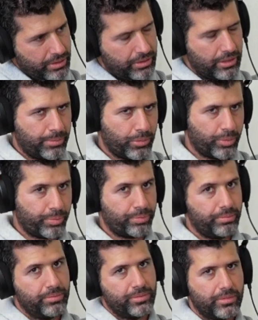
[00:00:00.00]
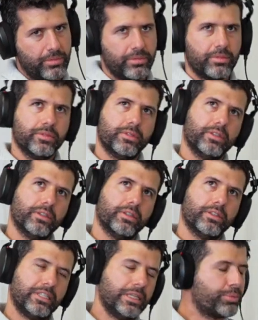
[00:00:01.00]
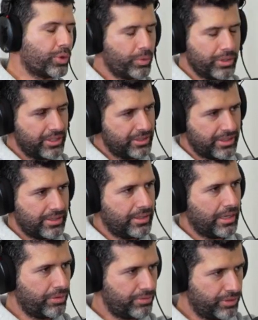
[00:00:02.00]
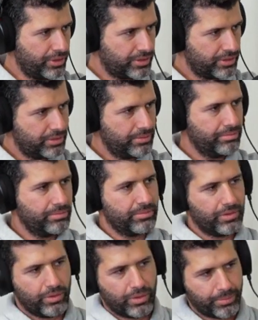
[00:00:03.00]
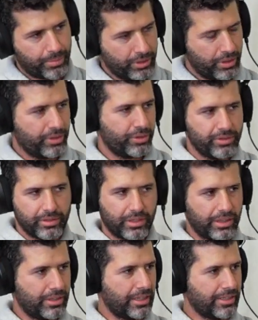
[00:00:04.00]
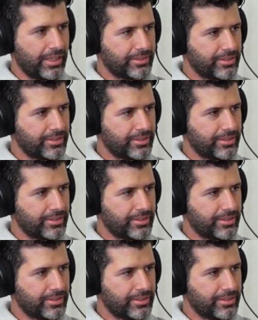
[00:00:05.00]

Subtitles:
the more deeper one is, out first, grab with the other, and then that's